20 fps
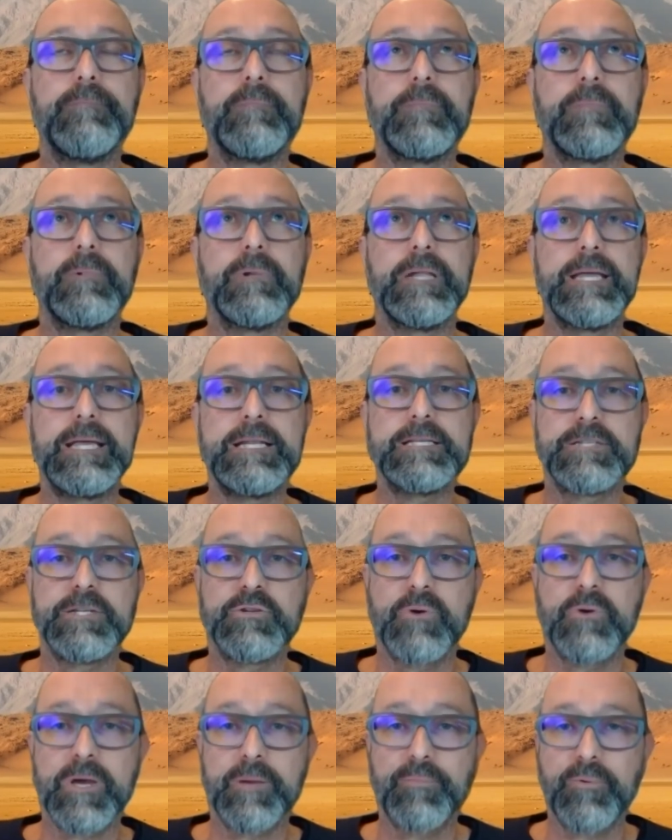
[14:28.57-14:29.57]
leaders are
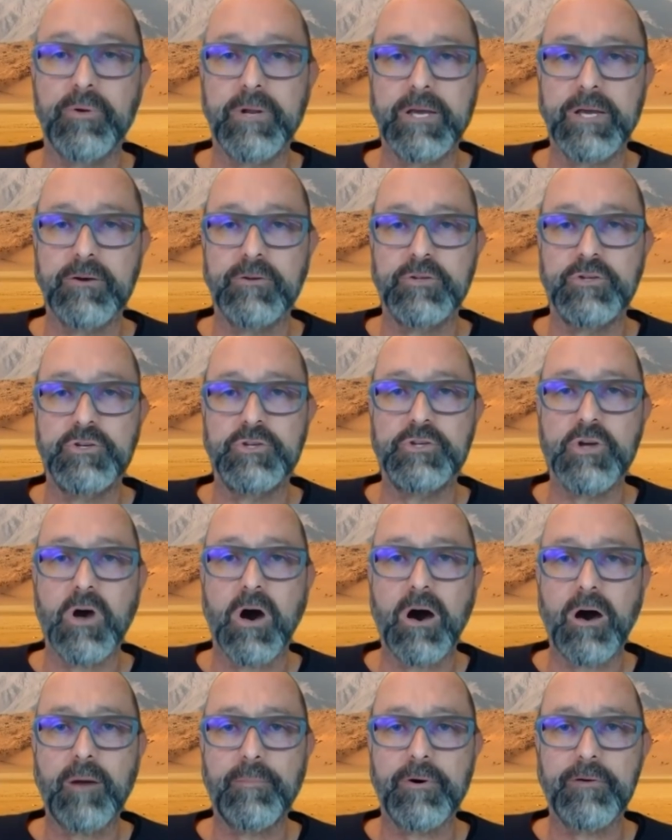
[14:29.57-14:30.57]
doing a pretty good
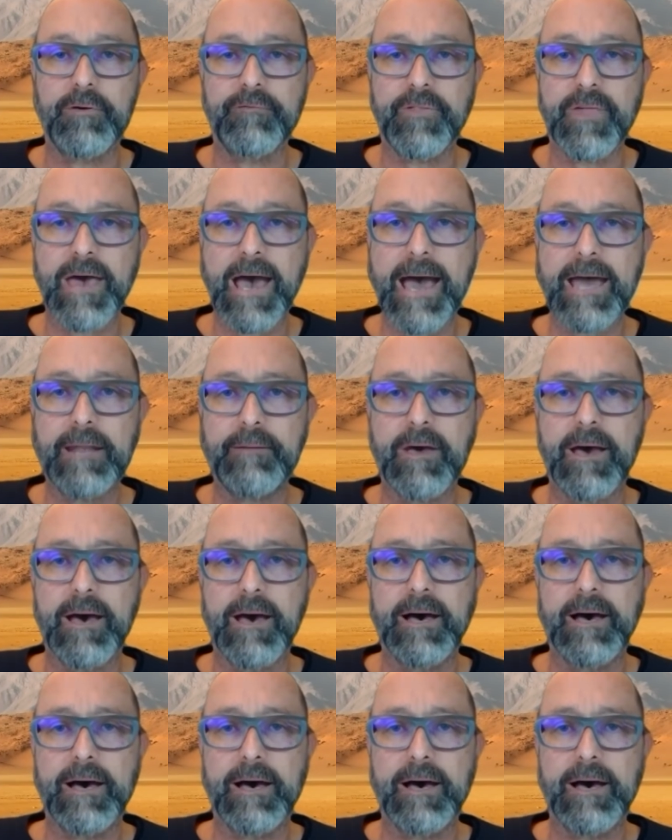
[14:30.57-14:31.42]
job of that,